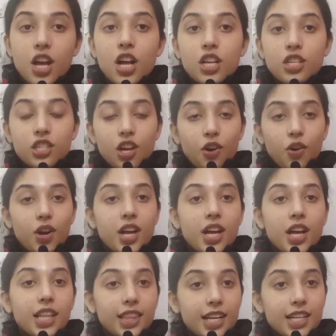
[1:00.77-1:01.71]
So
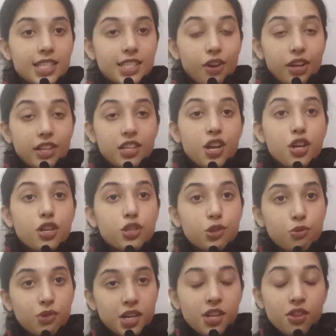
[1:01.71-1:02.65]
let's get
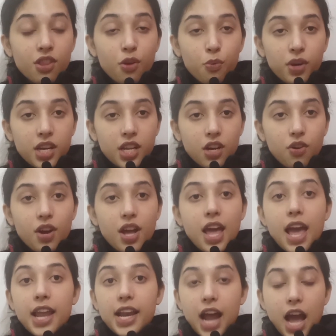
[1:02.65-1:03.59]
straight into the video,
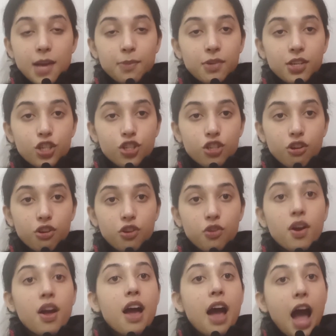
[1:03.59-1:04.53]
and I'm going to show
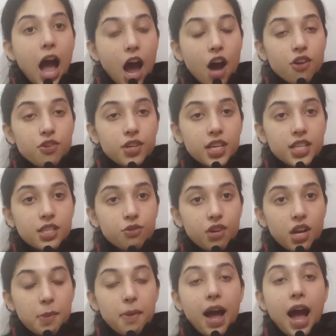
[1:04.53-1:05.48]
you how you can
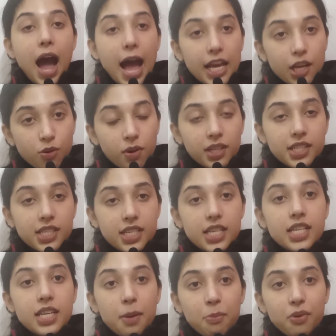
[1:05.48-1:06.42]
scrape high quality
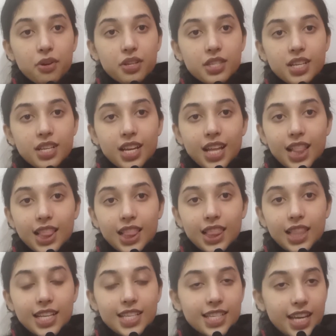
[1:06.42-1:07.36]
numbers.
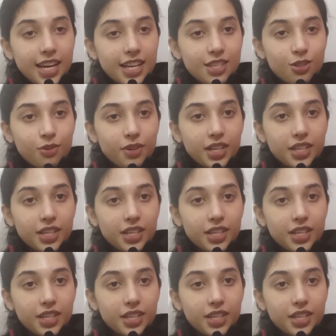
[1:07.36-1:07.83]
Let's get into it.